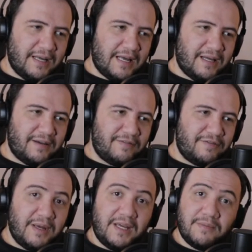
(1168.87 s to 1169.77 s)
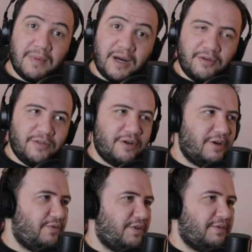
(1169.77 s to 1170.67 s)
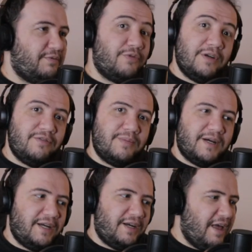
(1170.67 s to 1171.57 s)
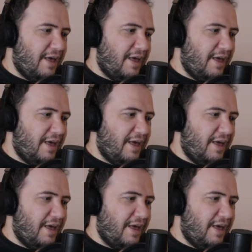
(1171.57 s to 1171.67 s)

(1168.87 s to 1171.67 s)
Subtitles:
have made a marathon with a friend of mine